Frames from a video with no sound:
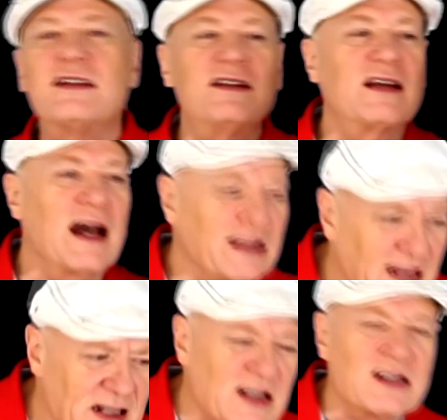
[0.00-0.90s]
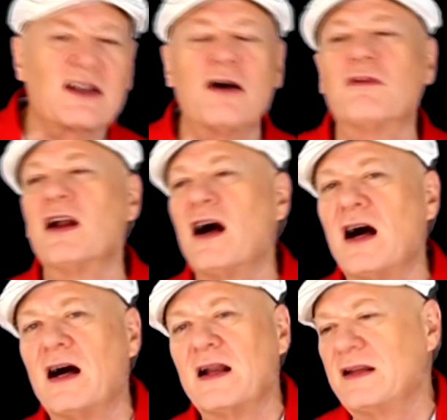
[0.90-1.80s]
and you got this is going
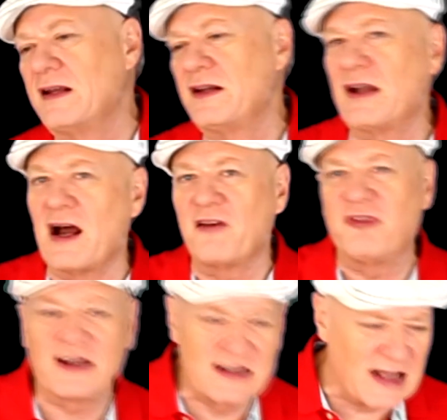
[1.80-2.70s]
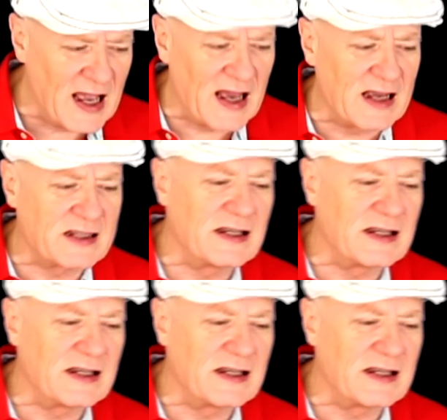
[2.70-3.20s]
on, and then you got to fix this,